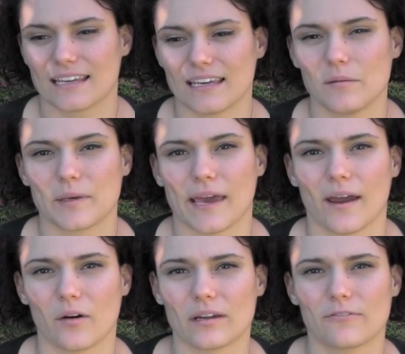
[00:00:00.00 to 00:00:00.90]
keep
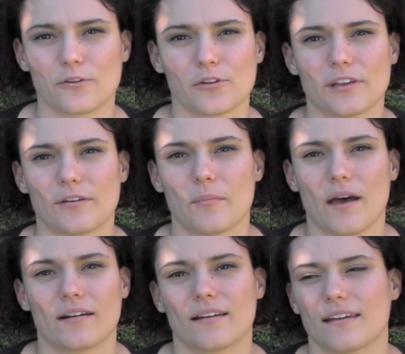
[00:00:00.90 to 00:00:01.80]
caring for them
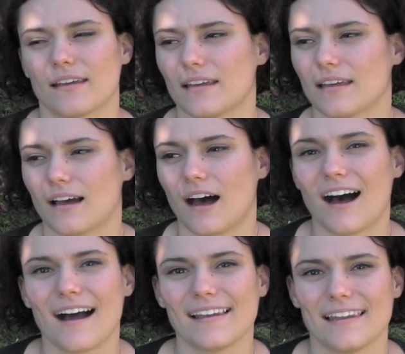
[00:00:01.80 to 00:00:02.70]
at a
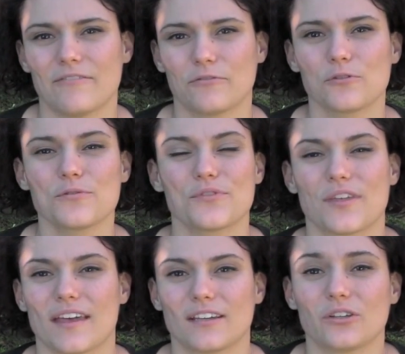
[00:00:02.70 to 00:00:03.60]
high level,
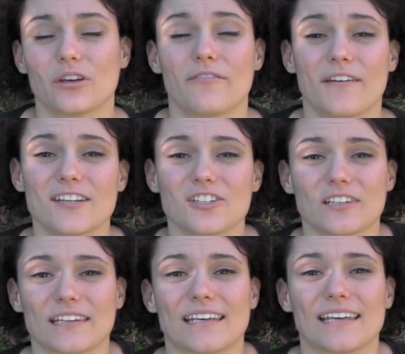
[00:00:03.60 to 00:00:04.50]
then you
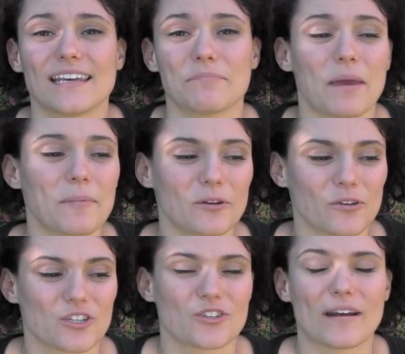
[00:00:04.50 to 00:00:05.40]
eventually, maybe
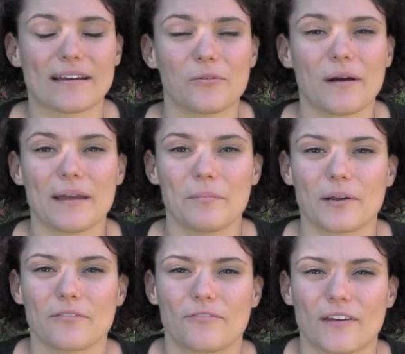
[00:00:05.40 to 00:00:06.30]
not straight away,
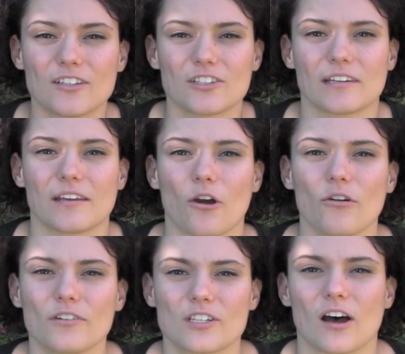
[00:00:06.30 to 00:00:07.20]
but eventually
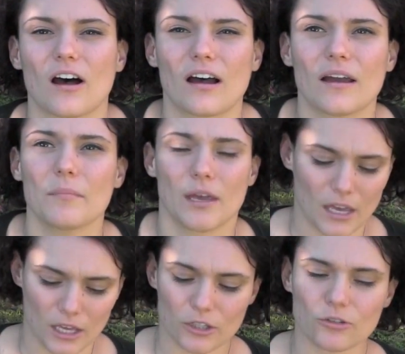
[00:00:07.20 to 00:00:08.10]
over time,
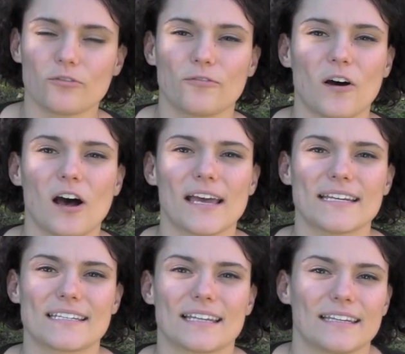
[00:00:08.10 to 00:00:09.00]
you'll
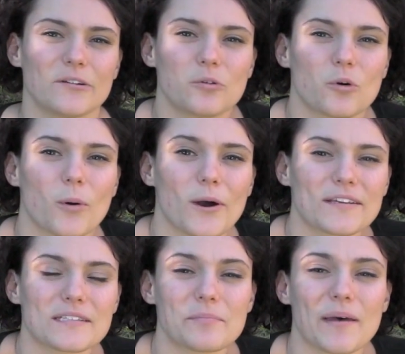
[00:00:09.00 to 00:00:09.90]
find little
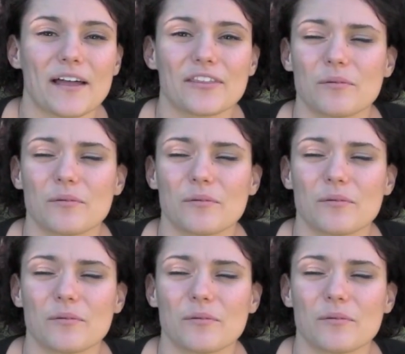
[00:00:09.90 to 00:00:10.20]
quirks about